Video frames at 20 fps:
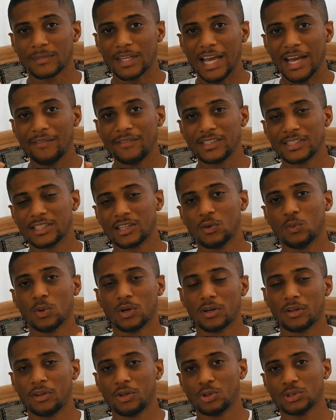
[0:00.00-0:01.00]
Every single
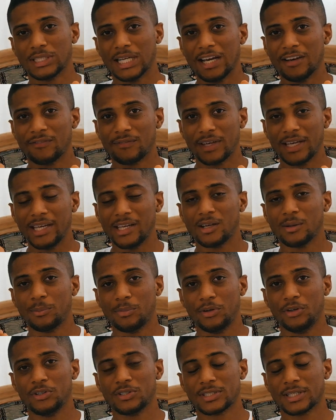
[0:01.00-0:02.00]
one of those have income
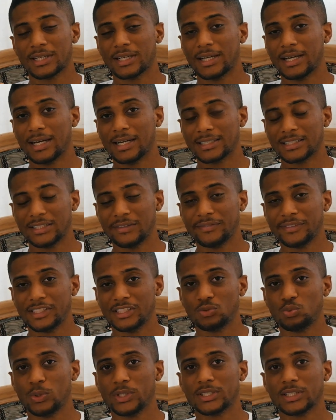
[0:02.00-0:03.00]
producing
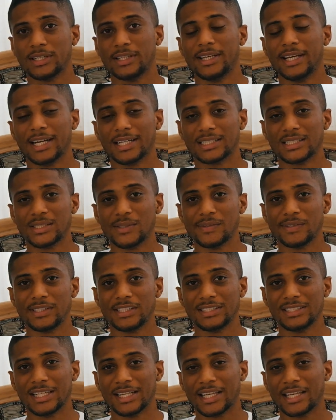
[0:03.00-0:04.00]
activities, which are the
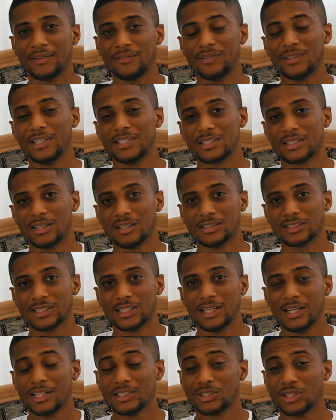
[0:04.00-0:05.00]
activities that give you the chance
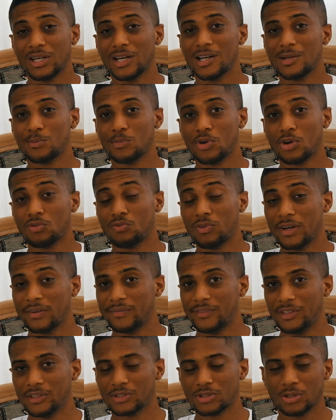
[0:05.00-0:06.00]
to earn more
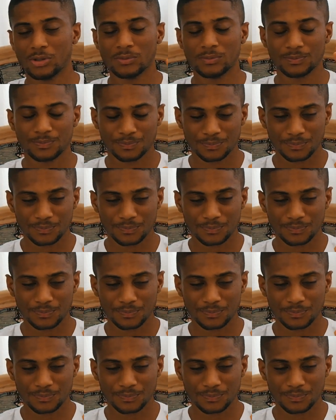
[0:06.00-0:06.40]
revenue. So